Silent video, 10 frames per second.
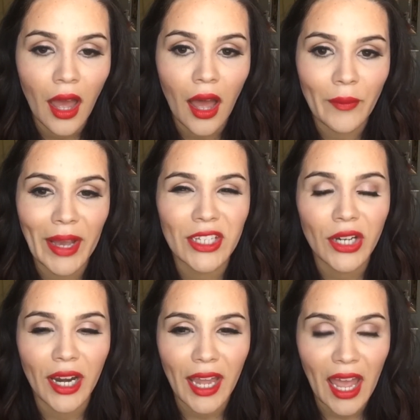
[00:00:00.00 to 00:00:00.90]
I
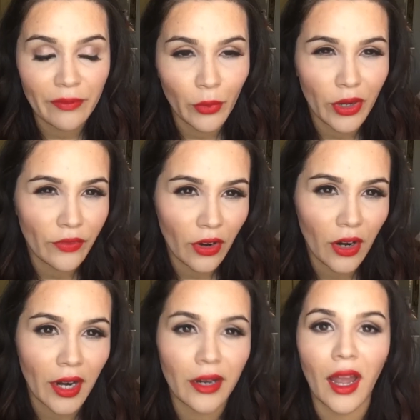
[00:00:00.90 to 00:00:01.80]
try to have more of a
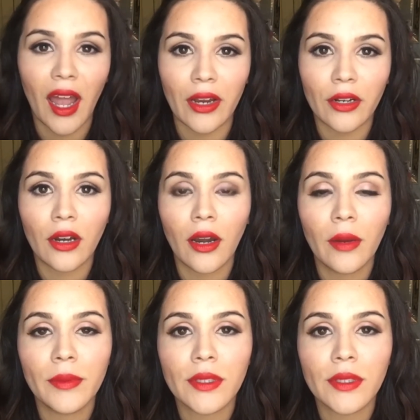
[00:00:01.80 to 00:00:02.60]
higher carb,